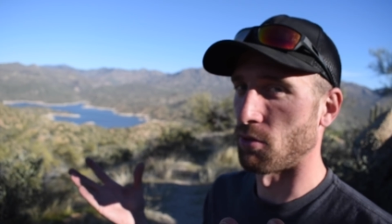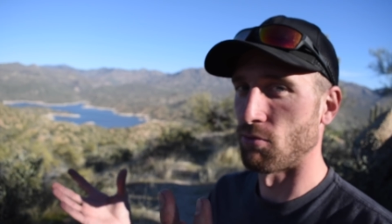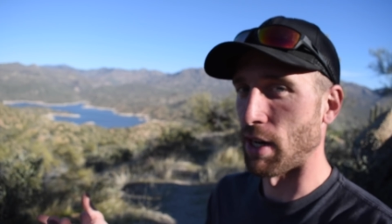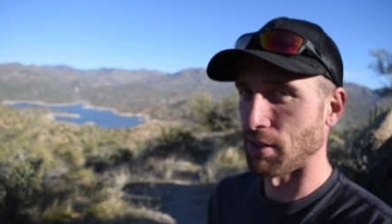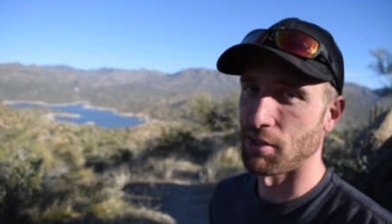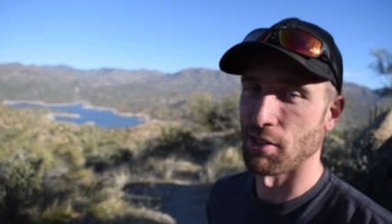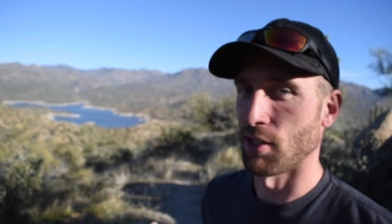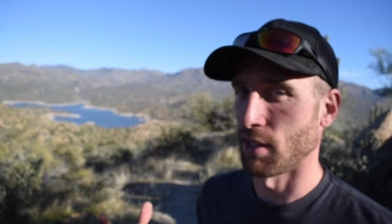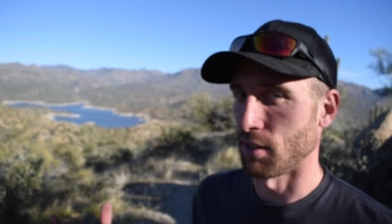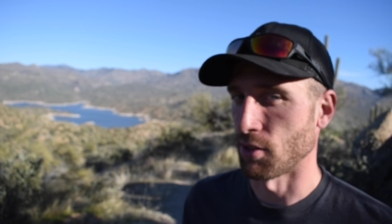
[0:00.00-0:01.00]

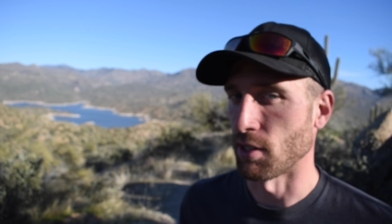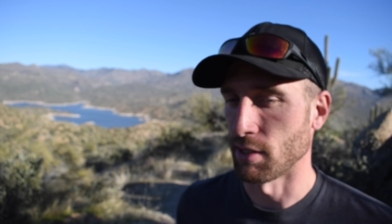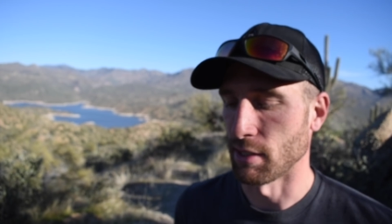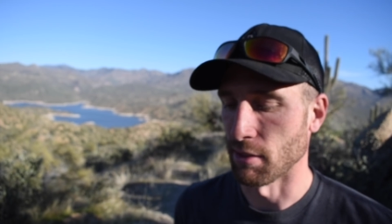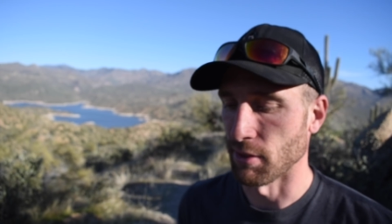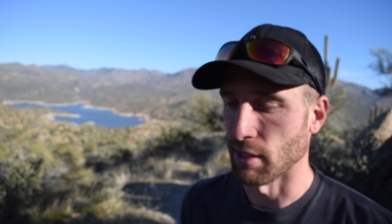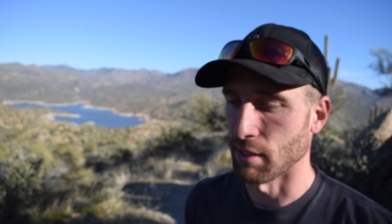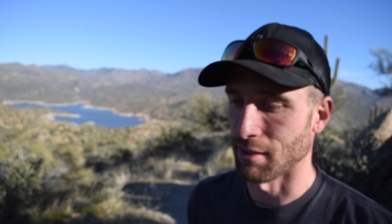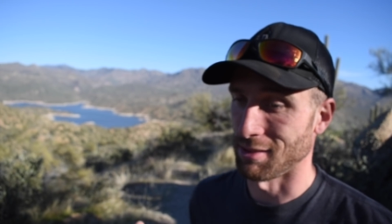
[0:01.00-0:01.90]
register it and do all of these different things.